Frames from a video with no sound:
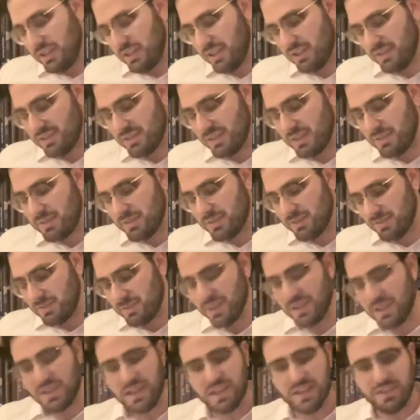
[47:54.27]
it seems to
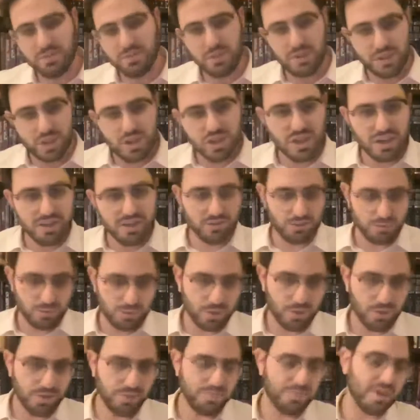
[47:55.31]
me that if we each have a
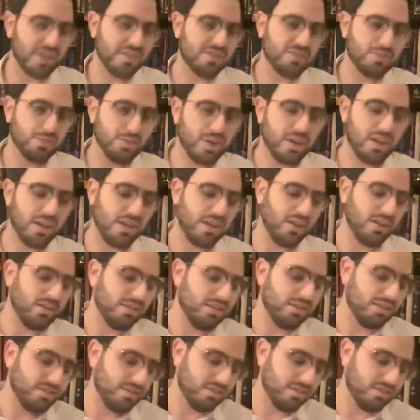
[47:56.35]
role, the best way,